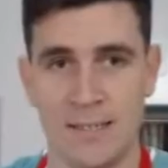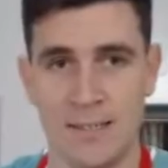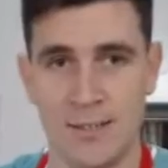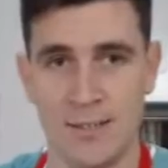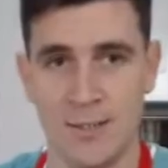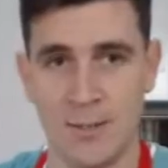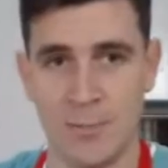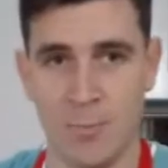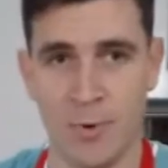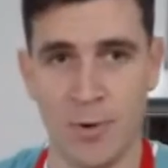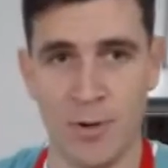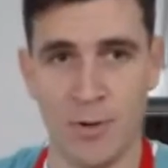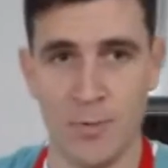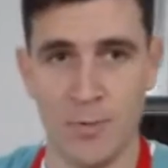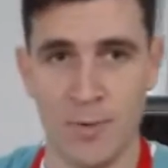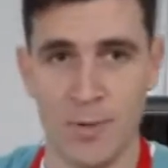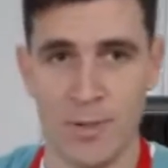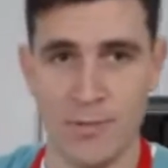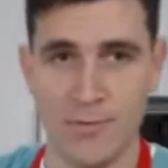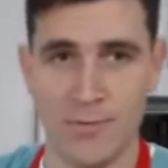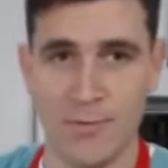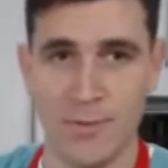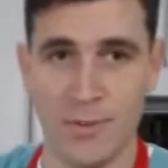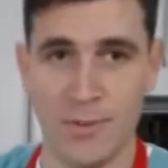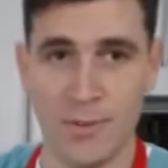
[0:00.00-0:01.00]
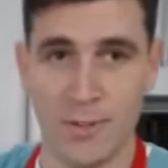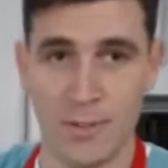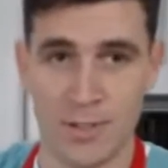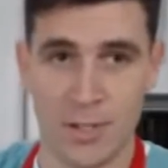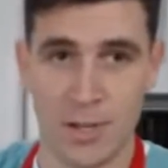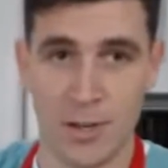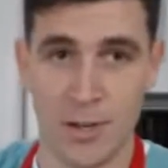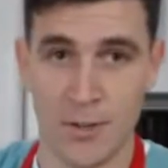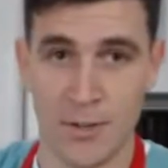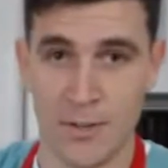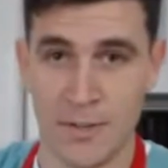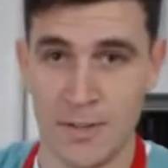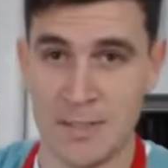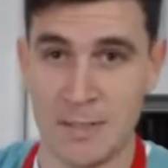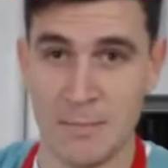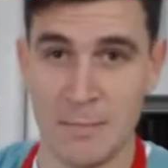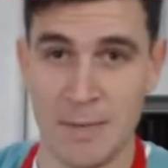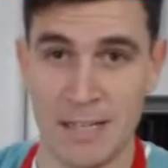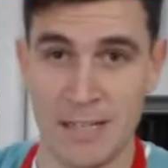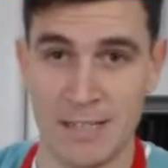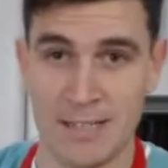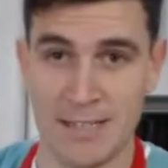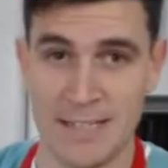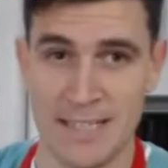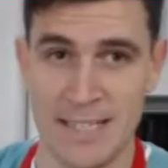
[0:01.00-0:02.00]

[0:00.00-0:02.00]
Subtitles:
to the point where you feel the cloth is about to